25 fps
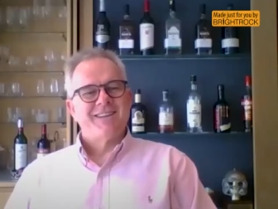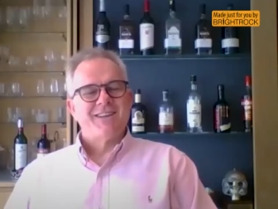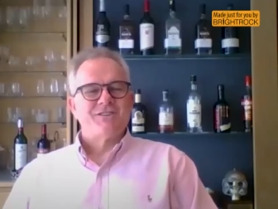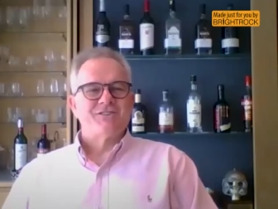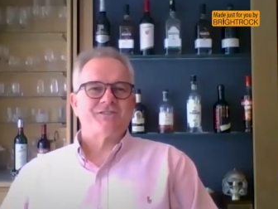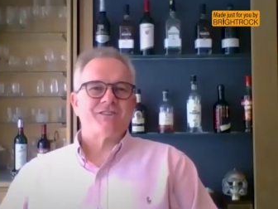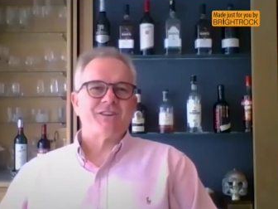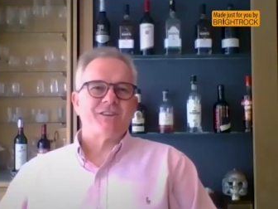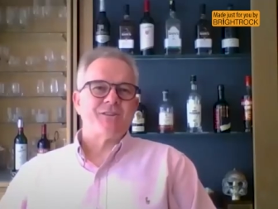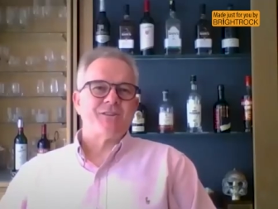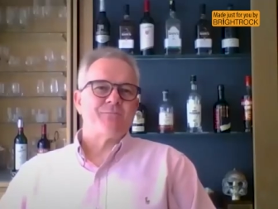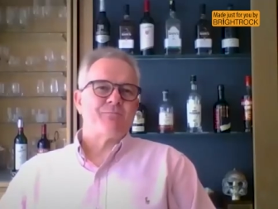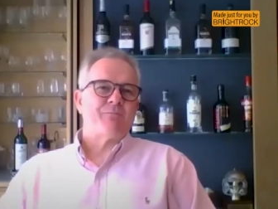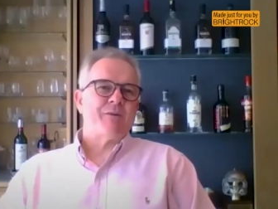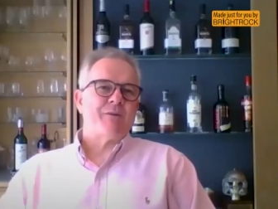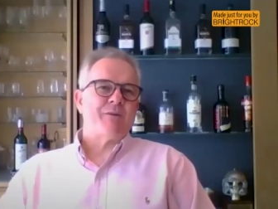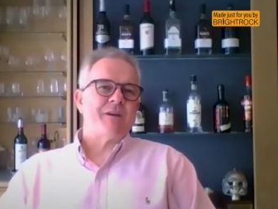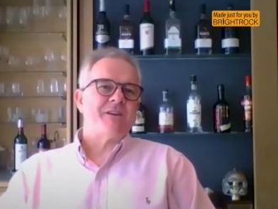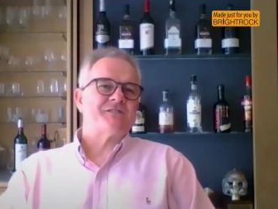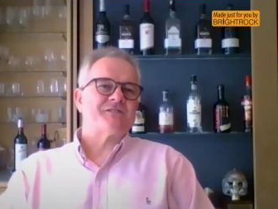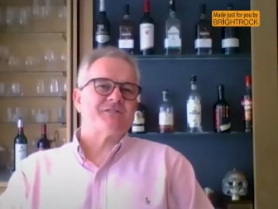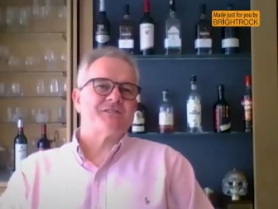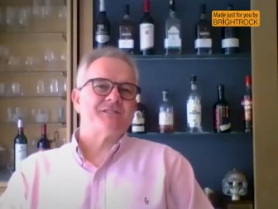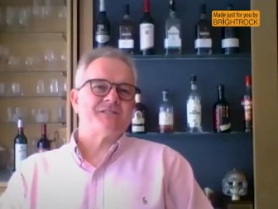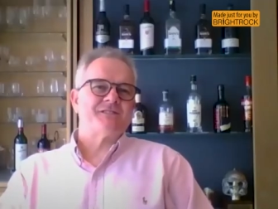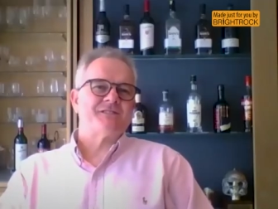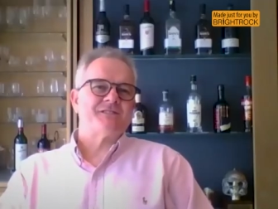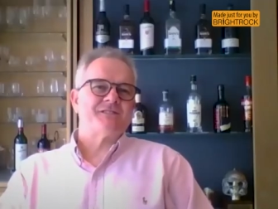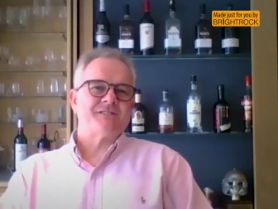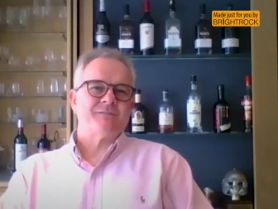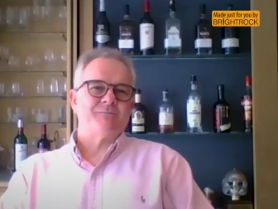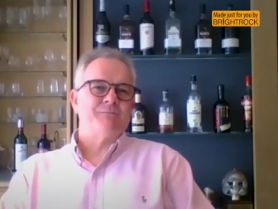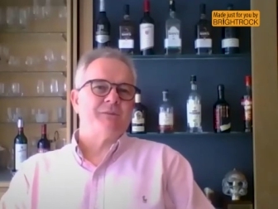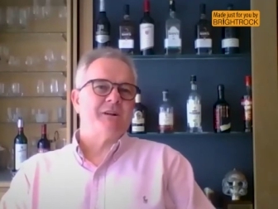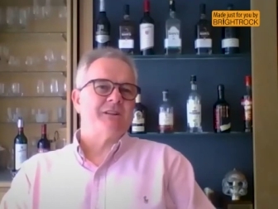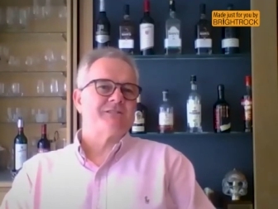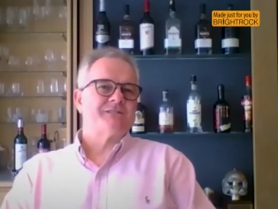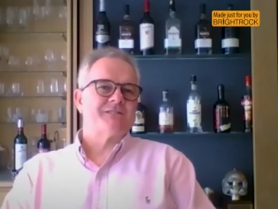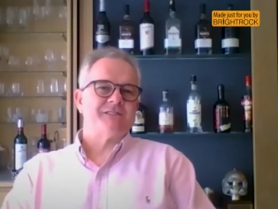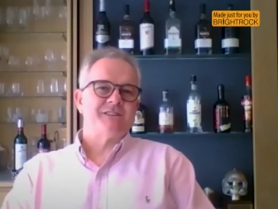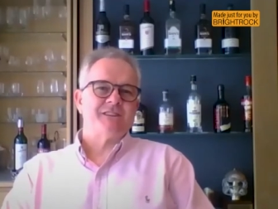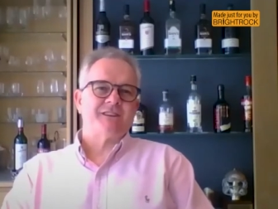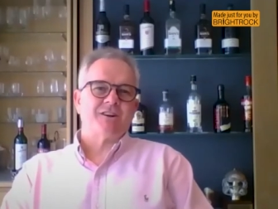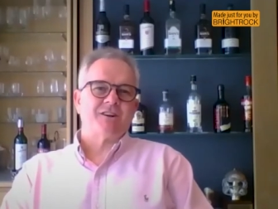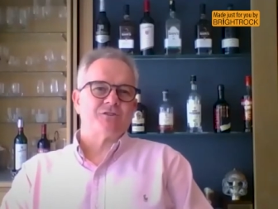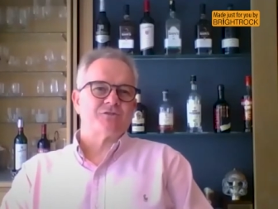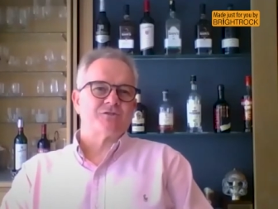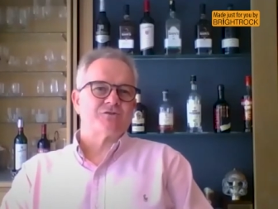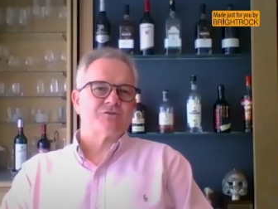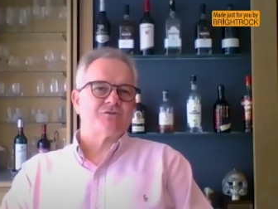so the best is the
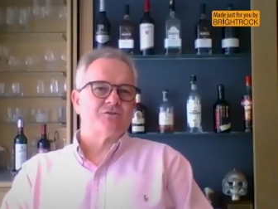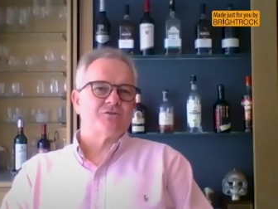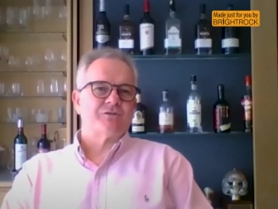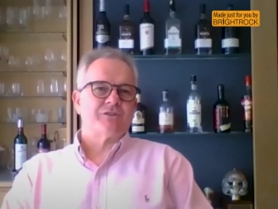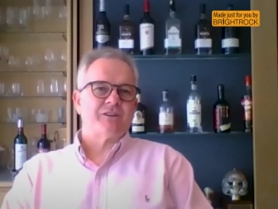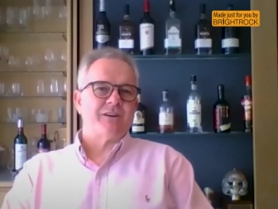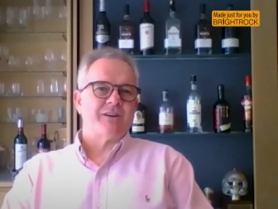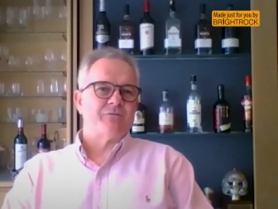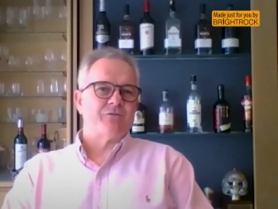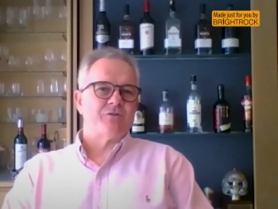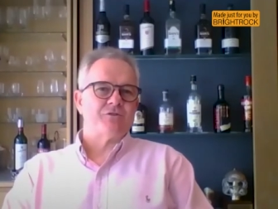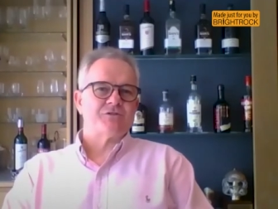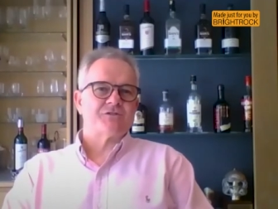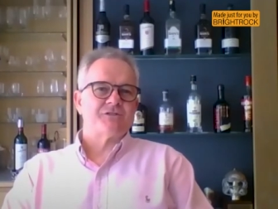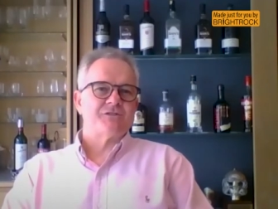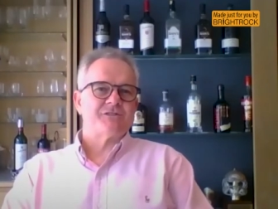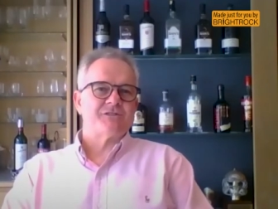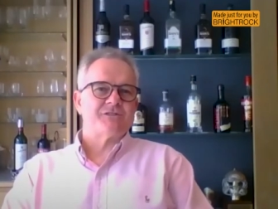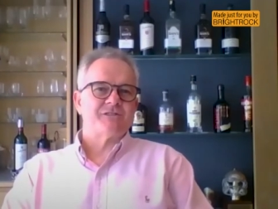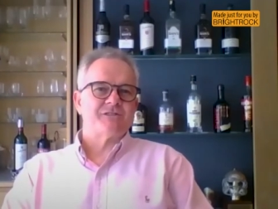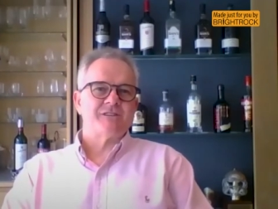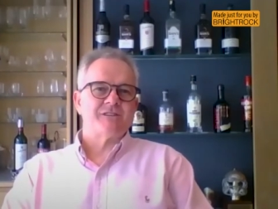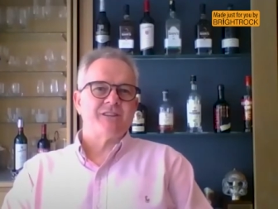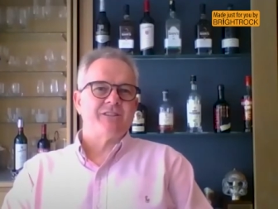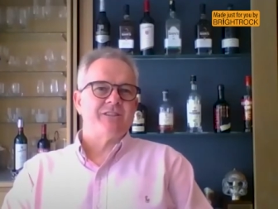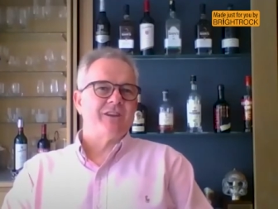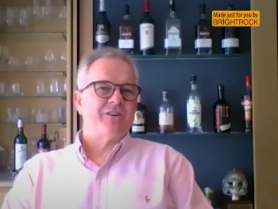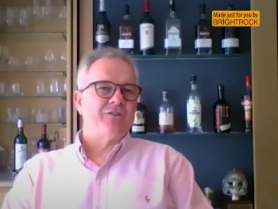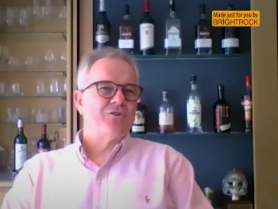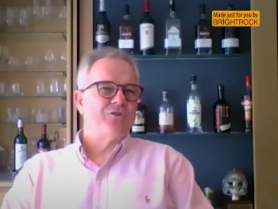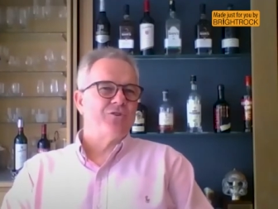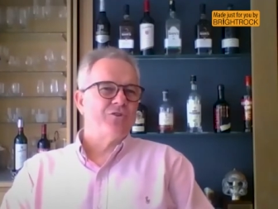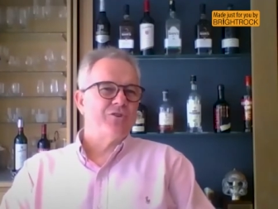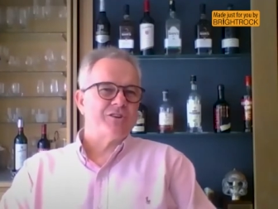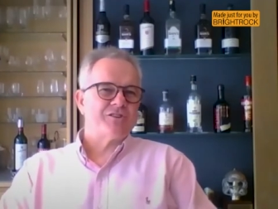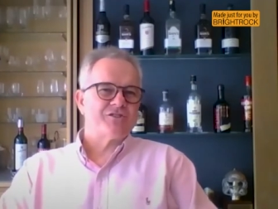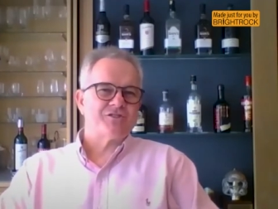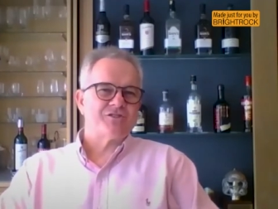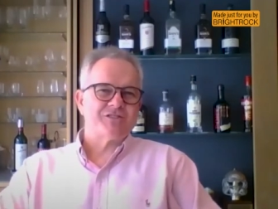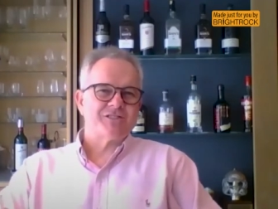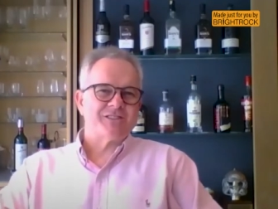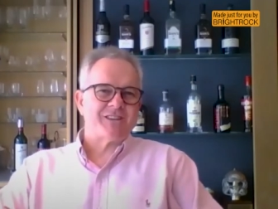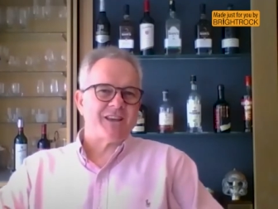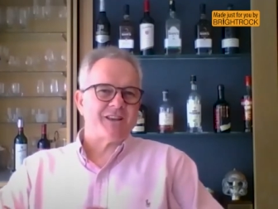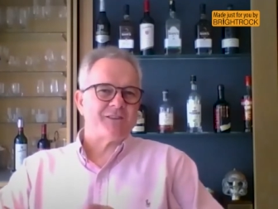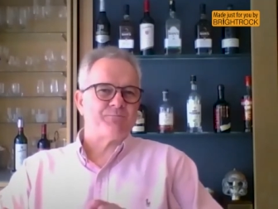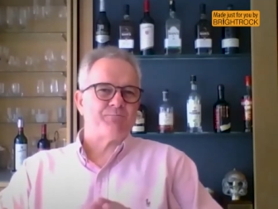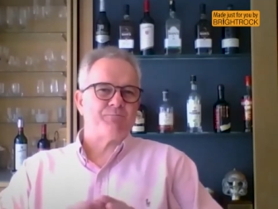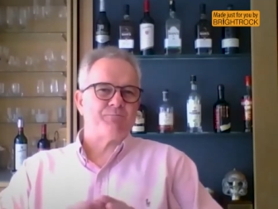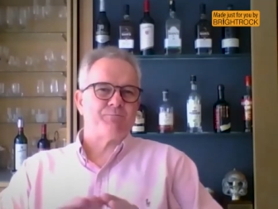multicultural diversity and the rich
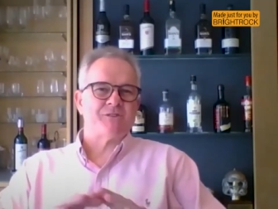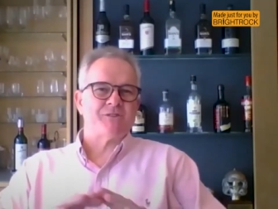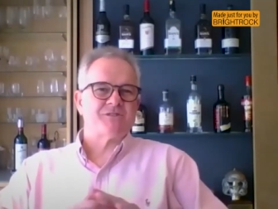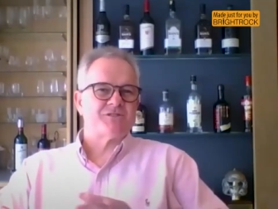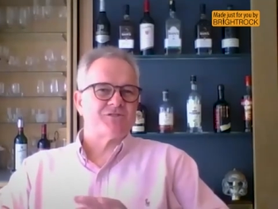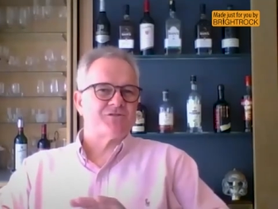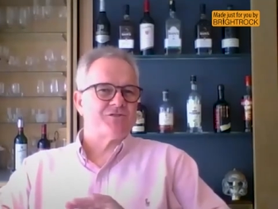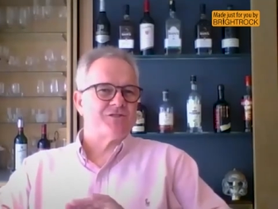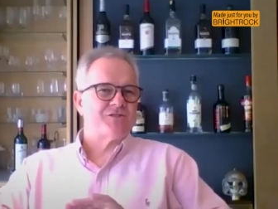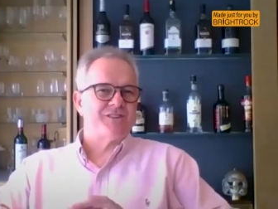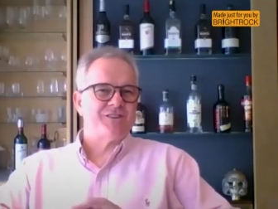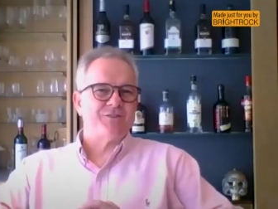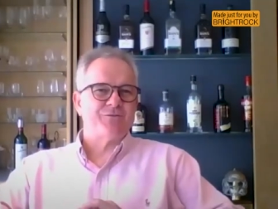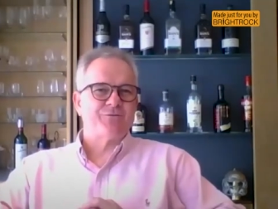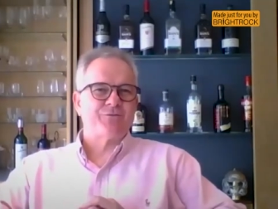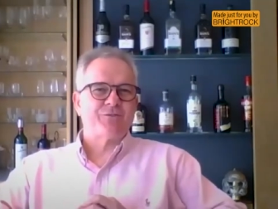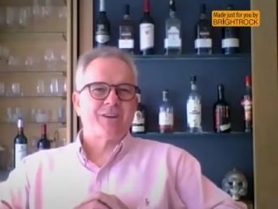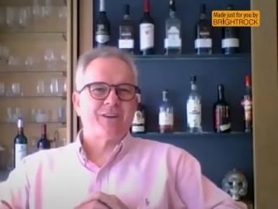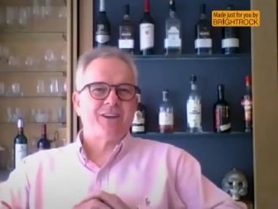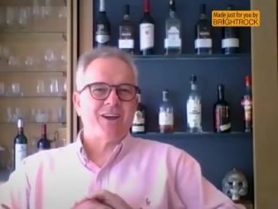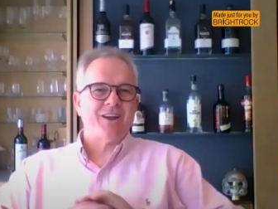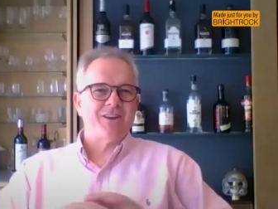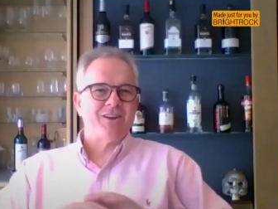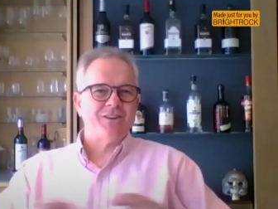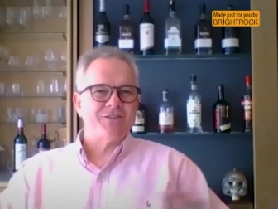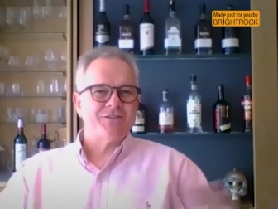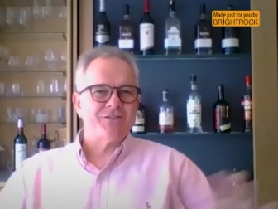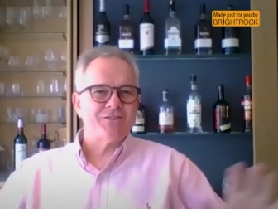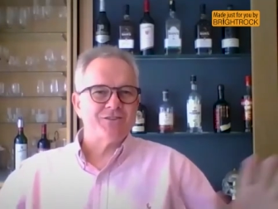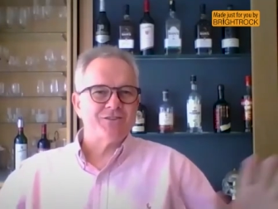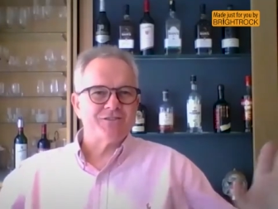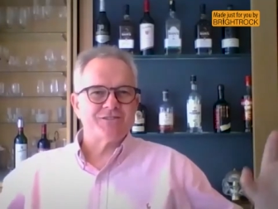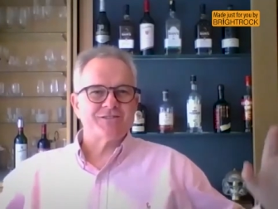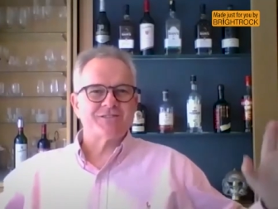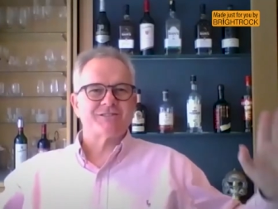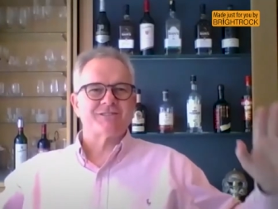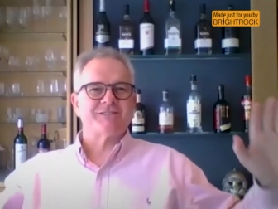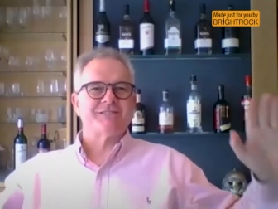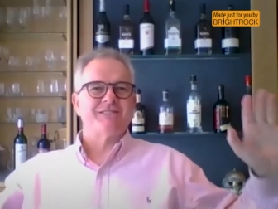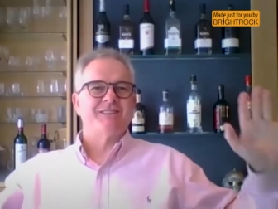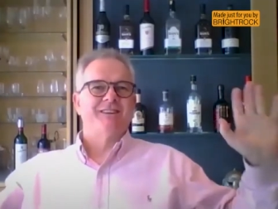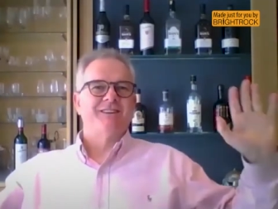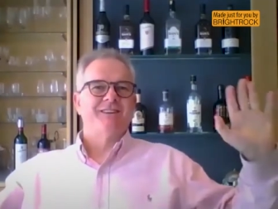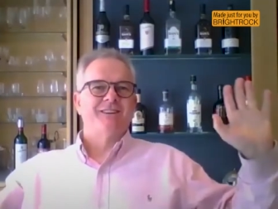tapestry of colors,